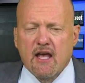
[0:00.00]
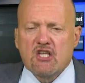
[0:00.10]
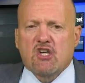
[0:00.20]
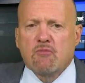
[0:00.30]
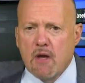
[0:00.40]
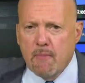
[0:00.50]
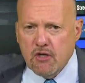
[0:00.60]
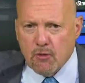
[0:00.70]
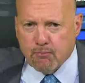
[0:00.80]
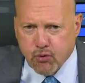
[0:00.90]
His
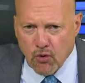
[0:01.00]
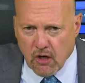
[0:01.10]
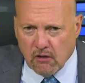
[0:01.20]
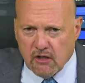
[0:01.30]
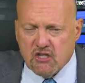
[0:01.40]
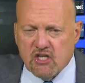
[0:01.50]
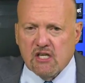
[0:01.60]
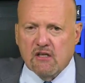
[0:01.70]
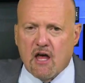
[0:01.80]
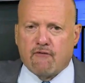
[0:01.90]
commitment to prudently
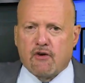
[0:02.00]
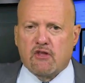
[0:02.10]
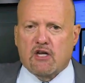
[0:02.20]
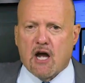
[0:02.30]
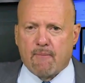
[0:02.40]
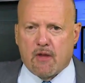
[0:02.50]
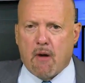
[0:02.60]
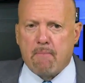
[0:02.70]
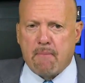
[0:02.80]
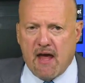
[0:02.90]
delevering the company
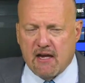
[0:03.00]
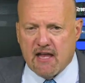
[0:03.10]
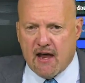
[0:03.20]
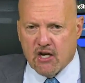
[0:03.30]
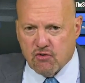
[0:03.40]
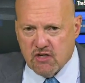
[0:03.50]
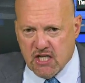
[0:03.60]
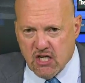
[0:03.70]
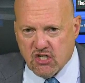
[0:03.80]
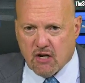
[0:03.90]
by paying down a
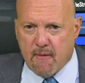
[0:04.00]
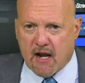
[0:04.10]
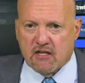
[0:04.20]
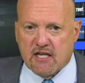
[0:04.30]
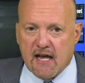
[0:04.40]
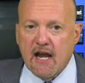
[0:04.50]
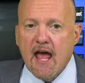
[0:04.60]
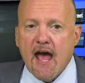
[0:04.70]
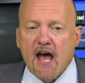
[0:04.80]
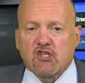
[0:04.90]
strategic amount of debt
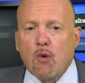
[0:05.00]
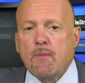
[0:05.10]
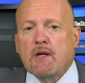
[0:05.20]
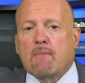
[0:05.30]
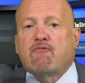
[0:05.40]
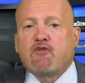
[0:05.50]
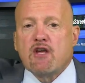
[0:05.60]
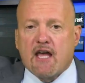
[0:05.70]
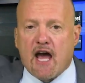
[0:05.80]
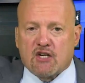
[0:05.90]
has opened up free
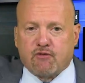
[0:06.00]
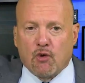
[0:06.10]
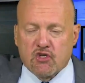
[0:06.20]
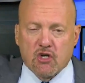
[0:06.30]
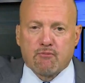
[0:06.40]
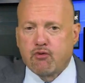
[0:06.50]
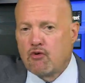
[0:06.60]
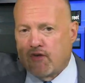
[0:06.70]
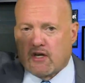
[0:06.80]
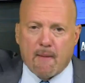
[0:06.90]
cash flows and
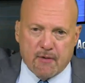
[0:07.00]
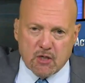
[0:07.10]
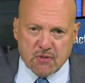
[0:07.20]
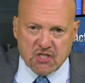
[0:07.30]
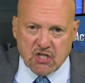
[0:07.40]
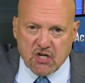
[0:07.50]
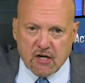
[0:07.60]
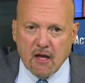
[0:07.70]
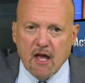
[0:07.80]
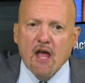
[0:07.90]
improved the company's position.
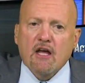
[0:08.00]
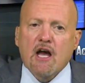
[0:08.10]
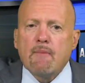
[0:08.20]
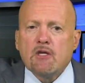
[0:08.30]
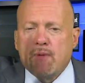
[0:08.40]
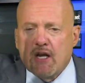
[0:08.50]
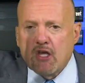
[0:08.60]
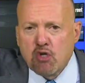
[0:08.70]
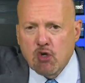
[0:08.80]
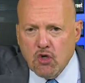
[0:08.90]
The company's been a
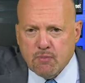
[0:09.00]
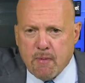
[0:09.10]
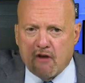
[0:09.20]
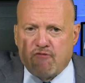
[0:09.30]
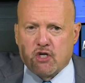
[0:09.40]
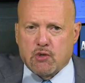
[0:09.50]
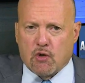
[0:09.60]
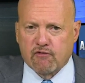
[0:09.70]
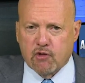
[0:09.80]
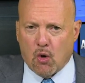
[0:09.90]
huge beneficiary
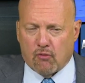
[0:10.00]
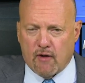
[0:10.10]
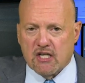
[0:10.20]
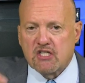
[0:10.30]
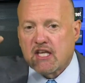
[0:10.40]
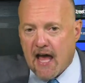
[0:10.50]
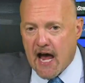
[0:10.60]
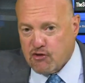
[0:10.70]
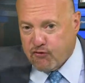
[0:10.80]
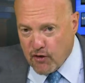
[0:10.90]
of lower rates. The
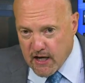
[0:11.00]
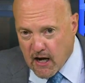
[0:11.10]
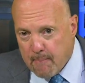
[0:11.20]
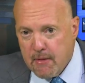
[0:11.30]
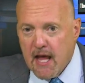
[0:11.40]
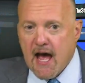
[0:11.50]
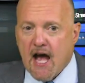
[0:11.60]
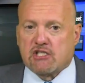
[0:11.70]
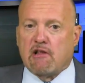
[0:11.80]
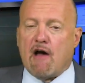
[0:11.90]
cash free up
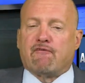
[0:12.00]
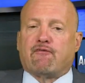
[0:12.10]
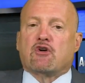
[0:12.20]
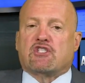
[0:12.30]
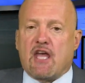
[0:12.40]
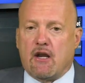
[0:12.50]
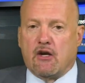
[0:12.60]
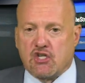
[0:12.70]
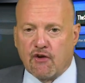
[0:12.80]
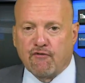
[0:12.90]
has allowed First Data to
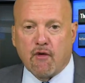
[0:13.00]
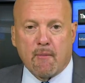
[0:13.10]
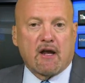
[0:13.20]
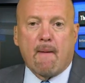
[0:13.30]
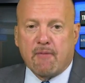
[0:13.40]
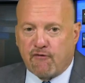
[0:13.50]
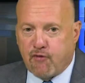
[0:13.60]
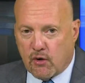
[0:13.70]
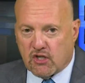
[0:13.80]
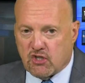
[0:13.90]
shift from a company
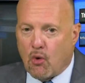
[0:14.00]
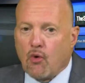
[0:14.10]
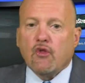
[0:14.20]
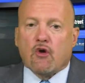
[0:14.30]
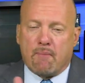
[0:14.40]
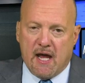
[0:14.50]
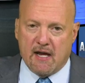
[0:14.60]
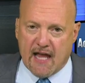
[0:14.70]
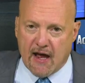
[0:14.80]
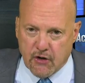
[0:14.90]
focused only on paying
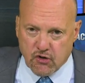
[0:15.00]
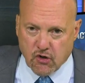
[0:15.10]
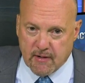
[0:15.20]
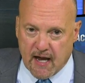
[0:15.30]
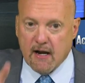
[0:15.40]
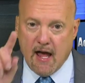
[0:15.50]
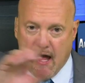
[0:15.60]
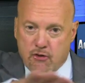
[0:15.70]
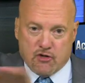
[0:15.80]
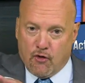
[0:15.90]
down near-term debt,
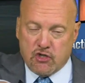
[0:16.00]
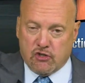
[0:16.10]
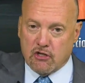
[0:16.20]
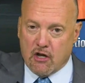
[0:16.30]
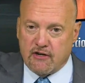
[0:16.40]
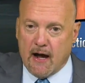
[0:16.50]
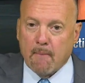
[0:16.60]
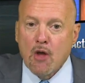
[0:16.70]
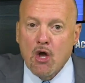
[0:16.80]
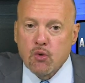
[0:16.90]
and there's virtually none now,
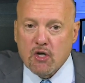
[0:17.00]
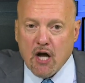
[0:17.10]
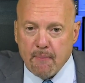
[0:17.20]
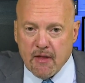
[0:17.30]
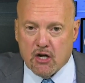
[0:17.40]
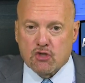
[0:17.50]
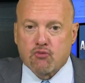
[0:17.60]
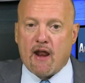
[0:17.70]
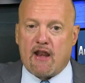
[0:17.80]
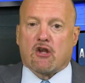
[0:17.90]
to a company that is
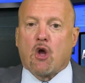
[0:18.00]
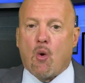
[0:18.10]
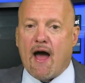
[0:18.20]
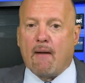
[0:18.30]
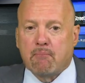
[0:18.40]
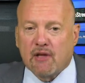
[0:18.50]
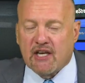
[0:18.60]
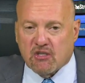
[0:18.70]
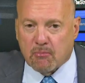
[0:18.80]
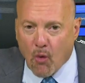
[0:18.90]
ready to go out and play
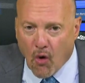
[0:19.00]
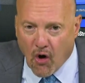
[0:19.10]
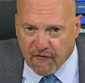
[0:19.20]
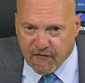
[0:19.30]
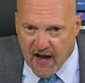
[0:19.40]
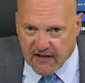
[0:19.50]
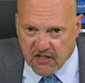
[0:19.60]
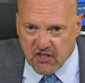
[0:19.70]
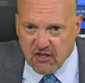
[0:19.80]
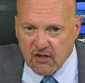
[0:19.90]
some
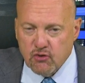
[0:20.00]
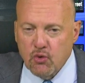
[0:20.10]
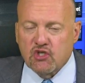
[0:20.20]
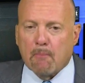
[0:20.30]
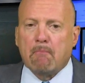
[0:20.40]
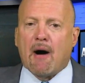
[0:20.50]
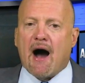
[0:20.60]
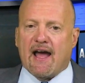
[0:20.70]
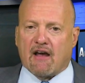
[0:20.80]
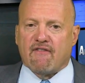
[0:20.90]
offense, do some
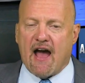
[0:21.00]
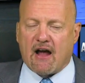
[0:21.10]
buying of